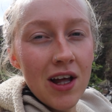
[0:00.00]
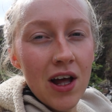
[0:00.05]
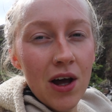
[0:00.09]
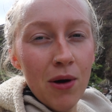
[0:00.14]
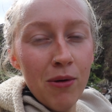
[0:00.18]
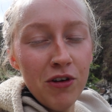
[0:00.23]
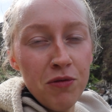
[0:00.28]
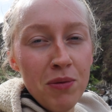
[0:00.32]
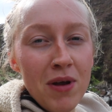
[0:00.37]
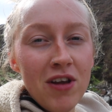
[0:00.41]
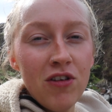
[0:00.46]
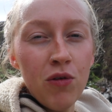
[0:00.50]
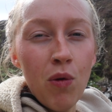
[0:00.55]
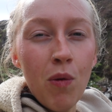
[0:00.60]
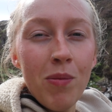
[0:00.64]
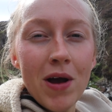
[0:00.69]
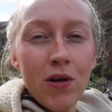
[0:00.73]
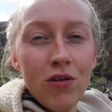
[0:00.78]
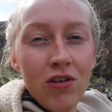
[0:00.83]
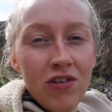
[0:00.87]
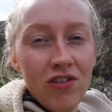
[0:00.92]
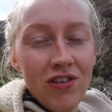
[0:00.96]
which means that we'll be
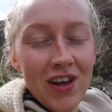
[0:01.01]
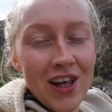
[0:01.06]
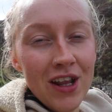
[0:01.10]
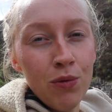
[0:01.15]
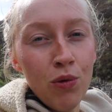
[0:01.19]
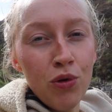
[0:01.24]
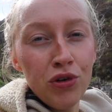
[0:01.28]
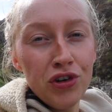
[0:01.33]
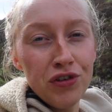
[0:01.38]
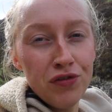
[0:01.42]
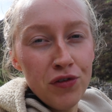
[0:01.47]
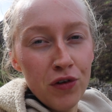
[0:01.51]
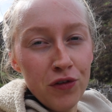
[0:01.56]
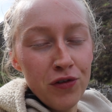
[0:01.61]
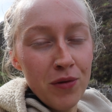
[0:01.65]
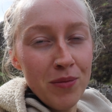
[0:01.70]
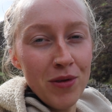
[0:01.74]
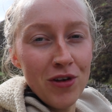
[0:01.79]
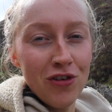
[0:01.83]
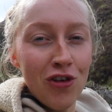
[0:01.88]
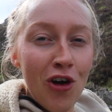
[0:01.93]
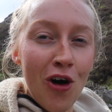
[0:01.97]
able to see the waterfall
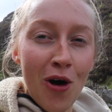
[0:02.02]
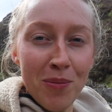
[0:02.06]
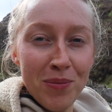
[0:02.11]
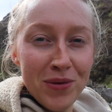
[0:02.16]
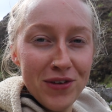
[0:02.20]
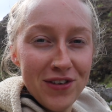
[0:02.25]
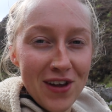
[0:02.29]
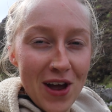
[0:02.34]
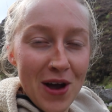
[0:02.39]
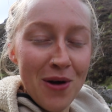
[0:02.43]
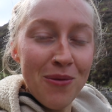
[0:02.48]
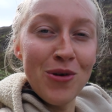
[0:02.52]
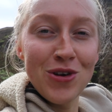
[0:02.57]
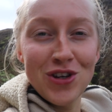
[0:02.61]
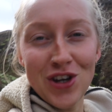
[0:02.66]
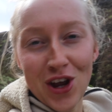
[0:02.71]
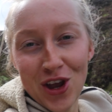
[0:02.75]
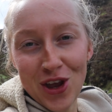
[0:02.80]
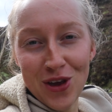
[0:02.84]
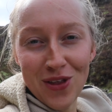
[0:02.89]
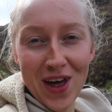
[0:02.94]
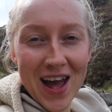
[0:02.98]
from the top, so we'll show
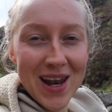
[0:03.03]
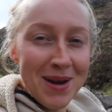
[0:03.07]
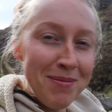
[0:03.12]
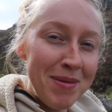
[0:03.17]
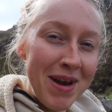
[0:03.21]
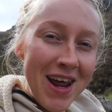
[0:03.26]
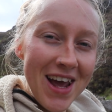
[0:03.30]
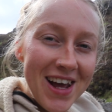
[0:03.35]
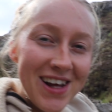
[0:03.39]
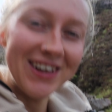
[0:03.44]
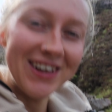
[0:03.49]
you that in a minute.